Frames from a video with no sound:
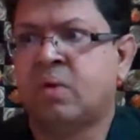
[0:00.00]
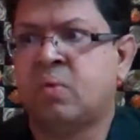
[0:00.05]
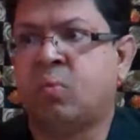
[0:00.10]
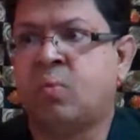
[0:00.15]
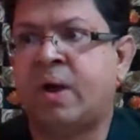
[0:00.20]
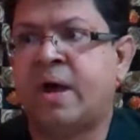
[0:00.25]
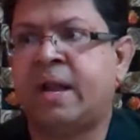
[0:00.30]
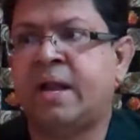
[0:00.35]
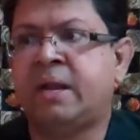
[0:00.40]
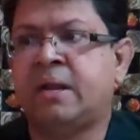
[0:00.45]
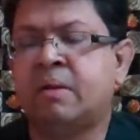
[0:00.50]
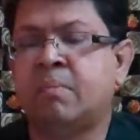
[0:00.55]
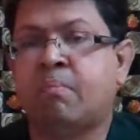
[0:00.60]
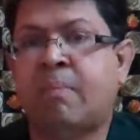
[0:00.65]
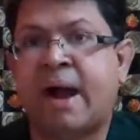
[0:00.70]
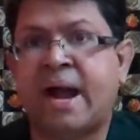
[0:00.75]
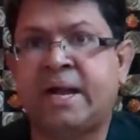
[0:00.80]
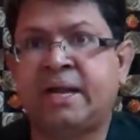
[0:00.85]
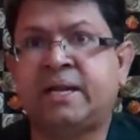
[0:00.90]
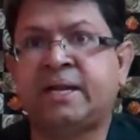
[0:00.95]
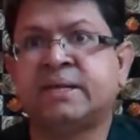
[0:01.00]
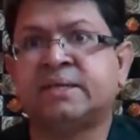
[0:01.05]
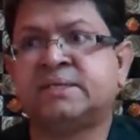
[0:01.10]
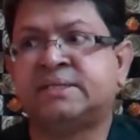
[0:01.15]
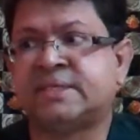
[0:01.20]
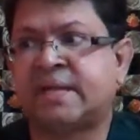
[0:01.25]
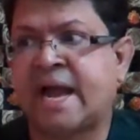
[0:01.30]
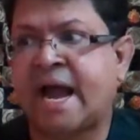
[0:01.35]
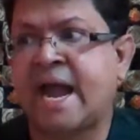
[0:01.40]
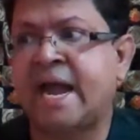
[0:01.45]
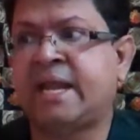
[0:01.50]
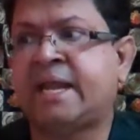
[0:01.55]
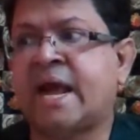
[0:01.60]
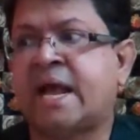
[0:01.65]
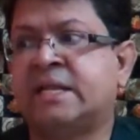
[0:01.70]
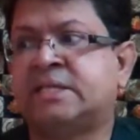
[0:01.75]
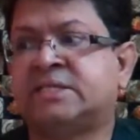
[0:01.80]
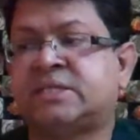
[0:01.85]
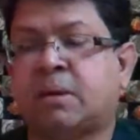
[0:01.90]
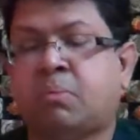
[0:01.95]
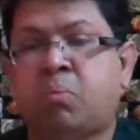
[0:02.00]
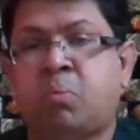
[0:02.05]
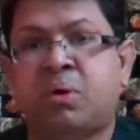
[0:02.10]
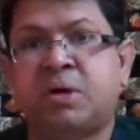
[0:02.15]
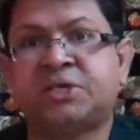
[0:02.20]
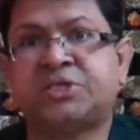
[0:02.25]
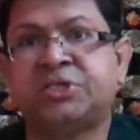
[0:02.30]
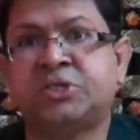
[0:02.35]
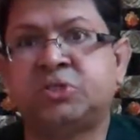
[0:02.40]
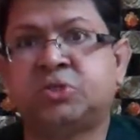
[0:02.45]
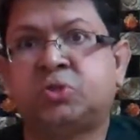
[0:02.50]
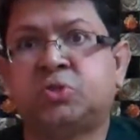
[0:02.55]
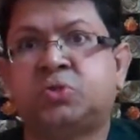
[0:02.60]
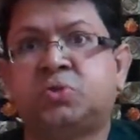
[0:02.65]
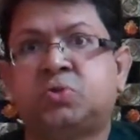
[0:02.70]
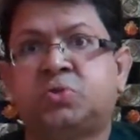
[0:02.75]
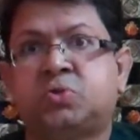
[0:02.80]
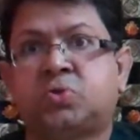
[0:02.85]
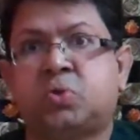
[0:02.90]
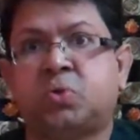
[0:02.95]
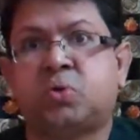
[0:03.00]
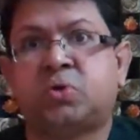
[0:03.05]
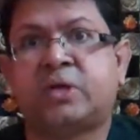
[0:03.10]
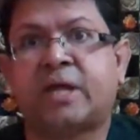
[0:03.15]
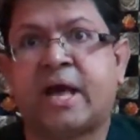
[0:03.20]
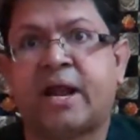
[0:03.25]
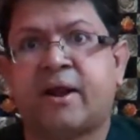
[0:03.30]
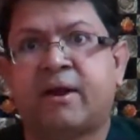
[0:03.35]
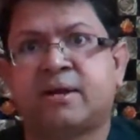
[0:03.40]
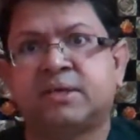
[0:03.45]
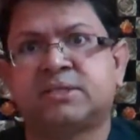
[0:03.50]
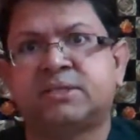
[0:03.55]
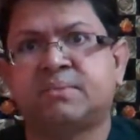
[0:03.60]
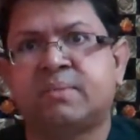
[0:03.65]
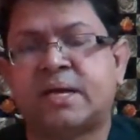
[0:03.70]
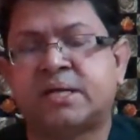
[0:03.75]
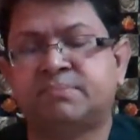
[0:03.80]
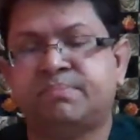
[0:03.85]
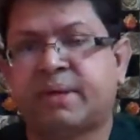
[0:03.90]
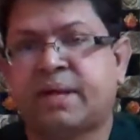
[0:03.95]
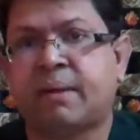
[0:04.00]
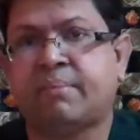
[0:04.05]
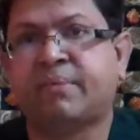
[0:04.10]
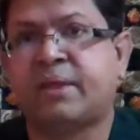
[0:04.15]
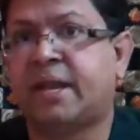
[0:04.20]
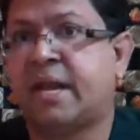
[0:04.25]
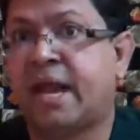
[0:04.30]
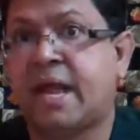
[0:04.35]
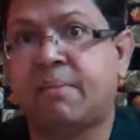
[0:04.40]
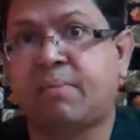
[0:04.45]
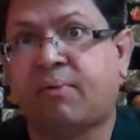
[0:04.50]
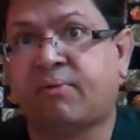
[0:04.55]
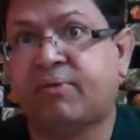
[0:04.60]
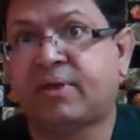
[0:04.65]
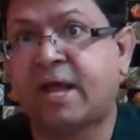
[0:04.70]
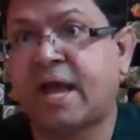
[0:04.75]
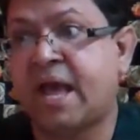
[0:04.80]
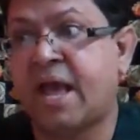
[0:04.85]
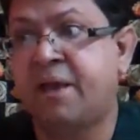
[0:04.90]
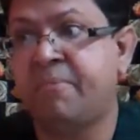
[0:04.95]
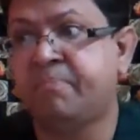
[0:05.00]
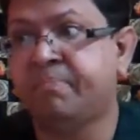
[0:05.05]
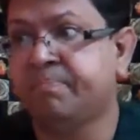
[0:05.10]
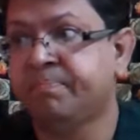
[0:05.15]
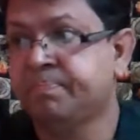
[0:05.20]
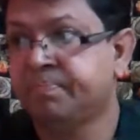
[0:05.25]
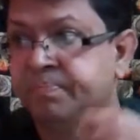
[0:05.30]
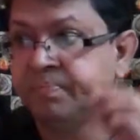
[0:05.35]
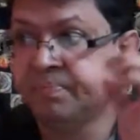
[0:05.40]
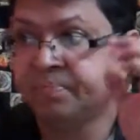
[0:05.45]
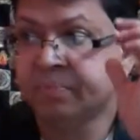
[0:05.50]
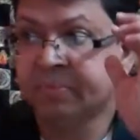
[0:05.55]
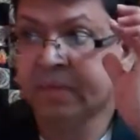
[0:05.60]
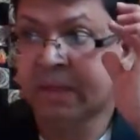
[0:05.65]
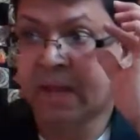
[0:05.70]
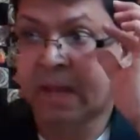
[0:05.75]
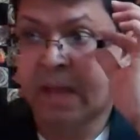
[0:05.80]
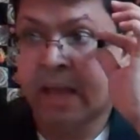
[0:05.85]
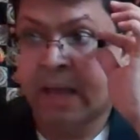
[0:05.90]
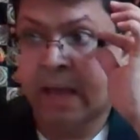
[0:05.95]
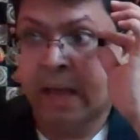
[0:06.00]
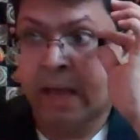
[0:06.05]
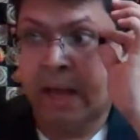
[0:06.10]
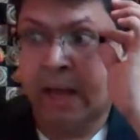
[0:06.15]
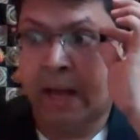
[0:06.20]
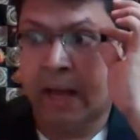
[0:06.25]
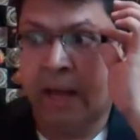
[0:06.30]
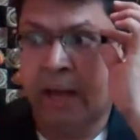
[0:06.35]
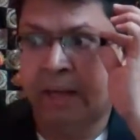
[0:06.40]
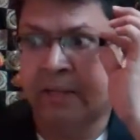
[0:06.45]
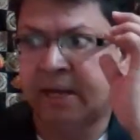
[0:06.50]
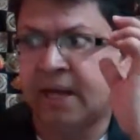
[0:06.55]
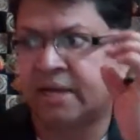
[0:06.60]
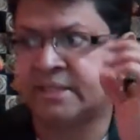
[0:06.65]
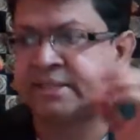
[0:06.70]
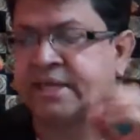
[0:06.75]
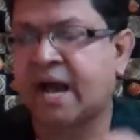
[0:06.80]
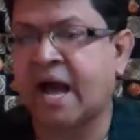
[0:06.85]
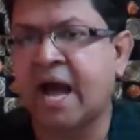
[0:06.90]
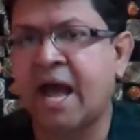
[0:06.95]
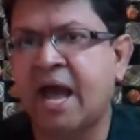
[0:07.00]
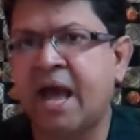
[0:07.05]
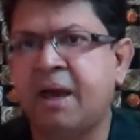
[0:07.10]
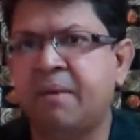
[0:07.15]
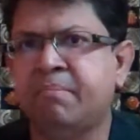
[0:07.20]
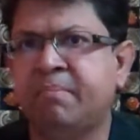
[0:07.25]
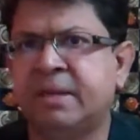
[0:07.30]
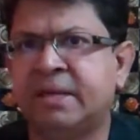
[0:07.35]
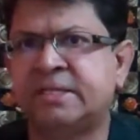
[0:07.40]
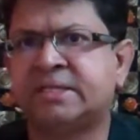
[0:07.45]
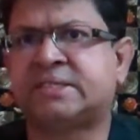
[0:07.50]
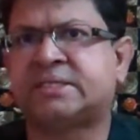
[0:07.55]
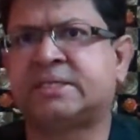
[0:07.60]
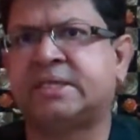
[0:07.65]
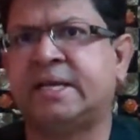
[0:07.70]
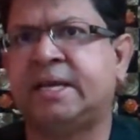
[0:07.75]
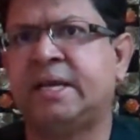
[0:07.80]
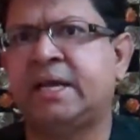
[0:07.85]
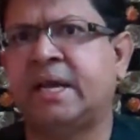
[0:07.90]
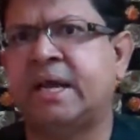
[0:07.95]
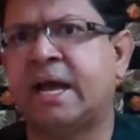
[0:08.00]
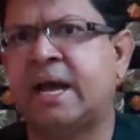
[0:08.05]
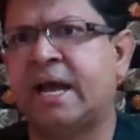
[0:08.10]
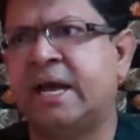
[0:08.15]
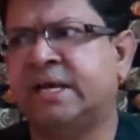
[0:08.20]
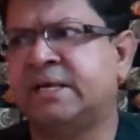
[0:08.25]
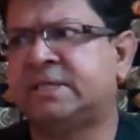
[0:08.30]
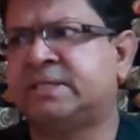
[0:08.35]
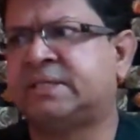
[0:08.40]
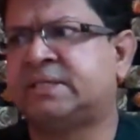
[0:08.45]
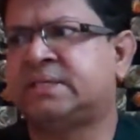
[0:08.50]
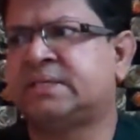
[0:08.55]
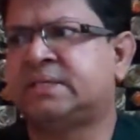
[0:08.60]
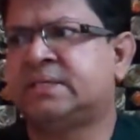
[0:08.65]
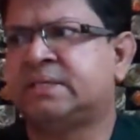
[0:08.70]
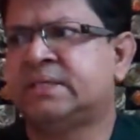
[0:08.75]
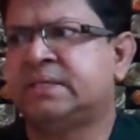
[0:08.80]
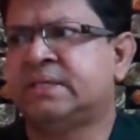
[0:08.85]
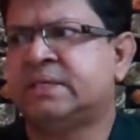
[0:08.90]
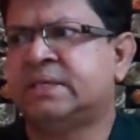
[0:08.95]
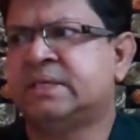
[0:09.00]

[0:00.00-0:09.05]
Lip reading: when might is right and subversion through terrorism has become the name of the game. A sky-high ministry is